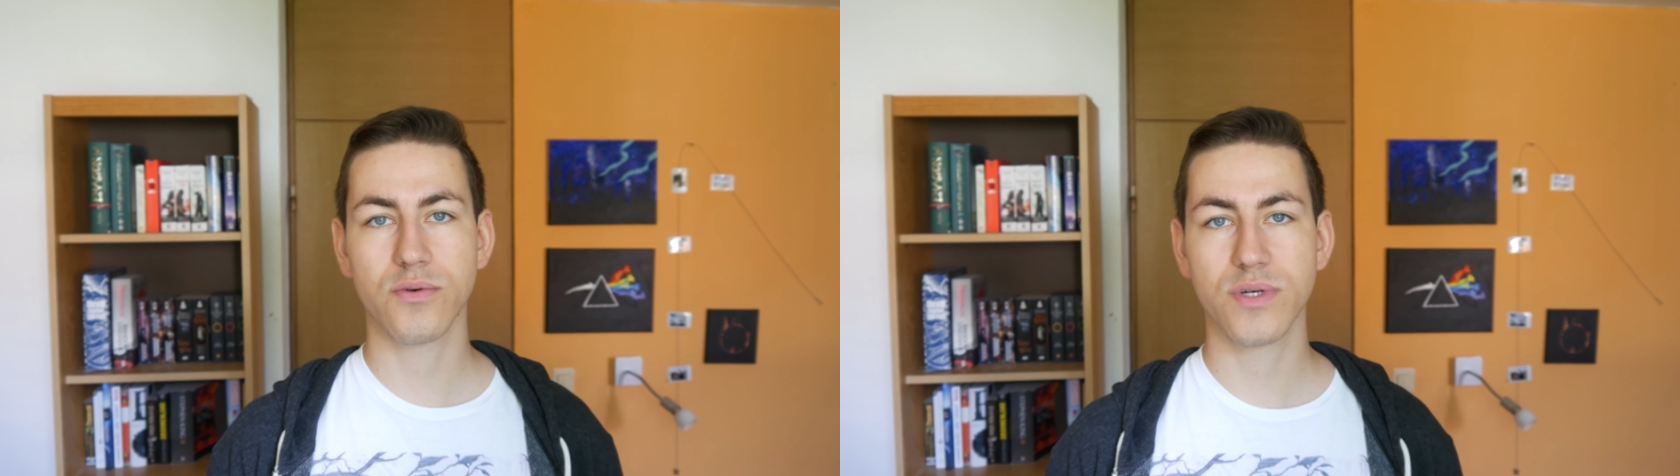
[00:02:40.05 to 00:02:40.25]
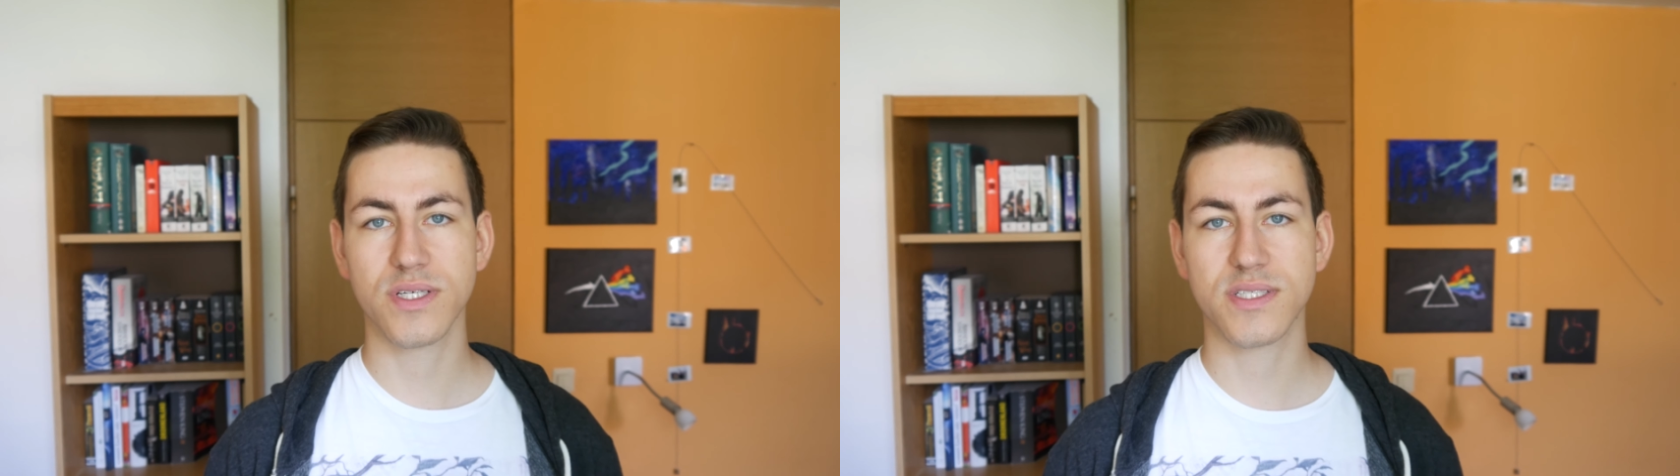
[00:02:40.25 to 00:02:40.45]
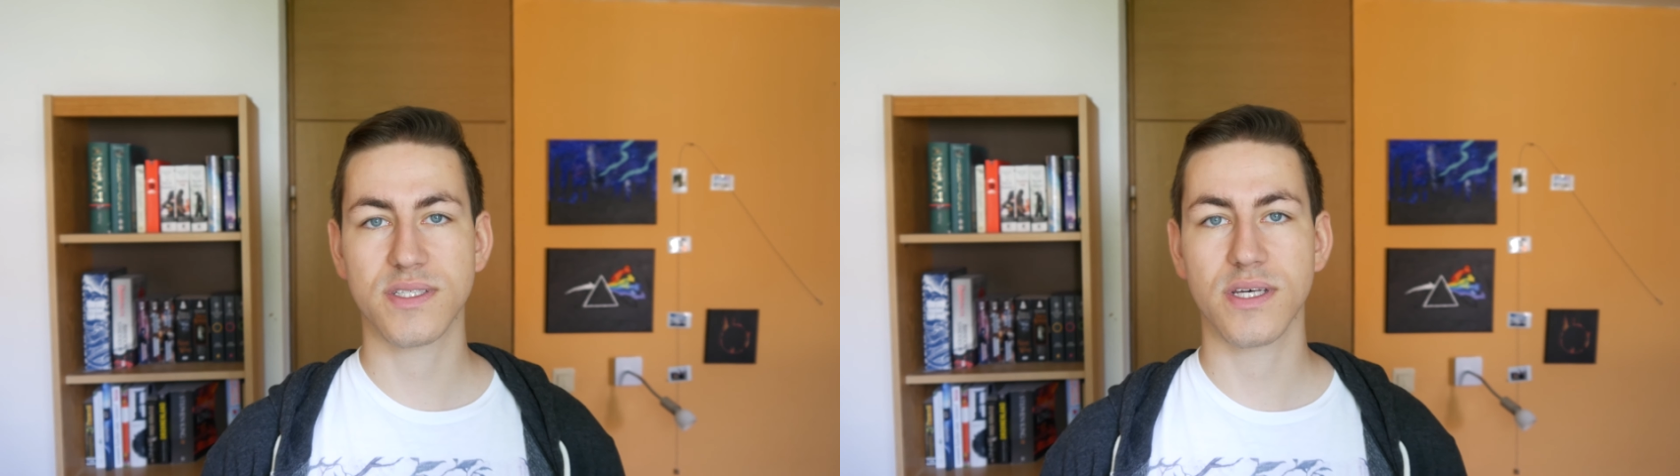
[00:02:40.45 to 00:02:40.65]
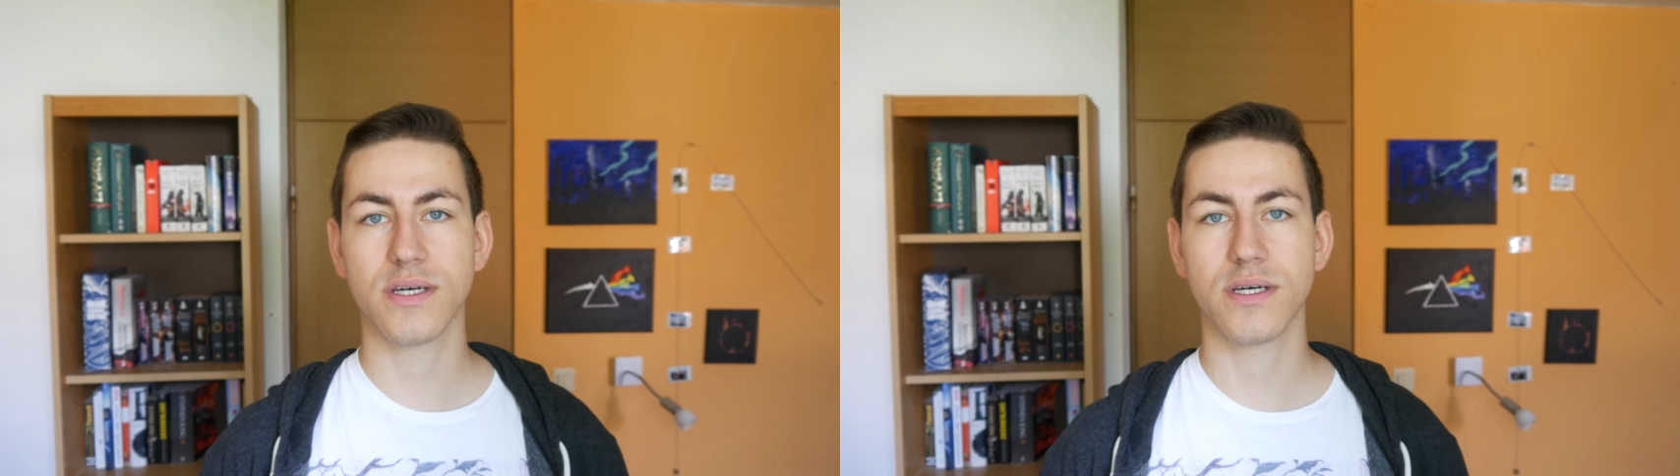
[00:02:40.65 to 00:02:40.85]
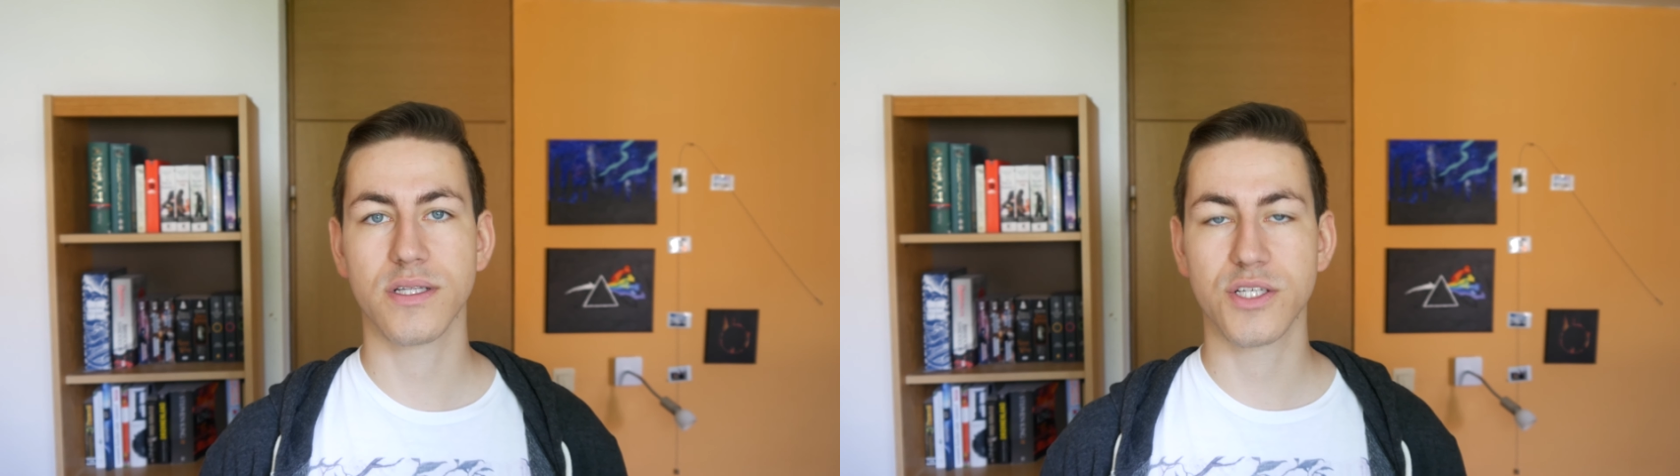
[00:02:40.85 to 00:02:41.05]
who is
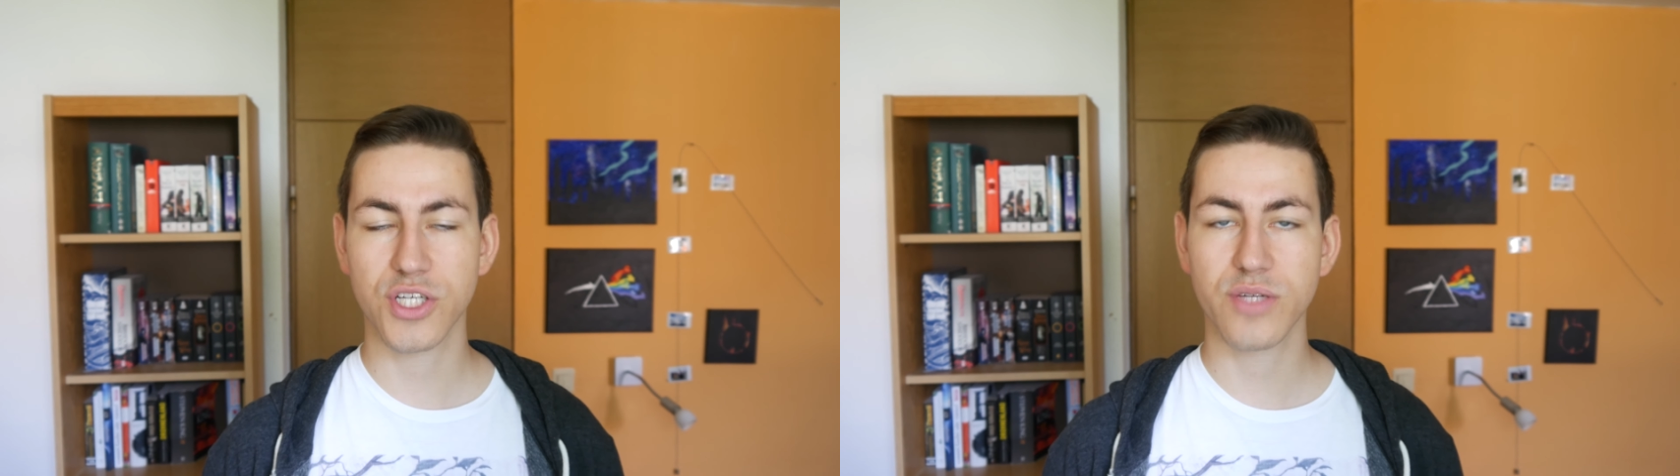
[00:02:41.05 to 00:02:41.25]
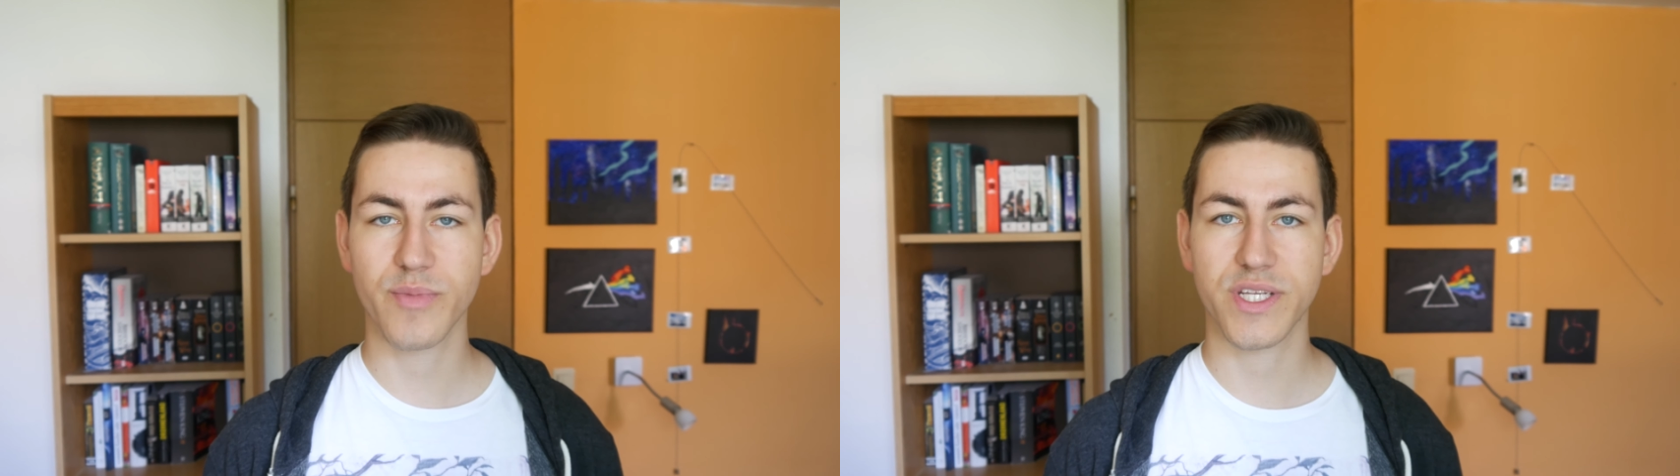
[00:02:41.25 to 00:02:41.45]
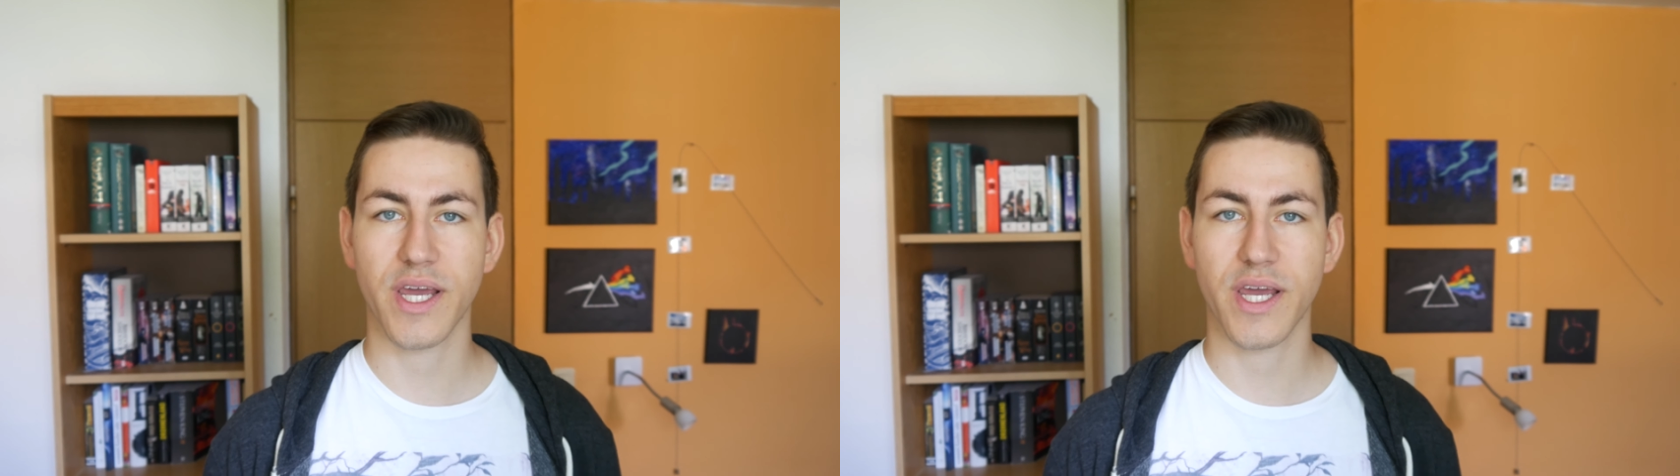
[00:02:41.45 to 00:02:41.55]
the legitimate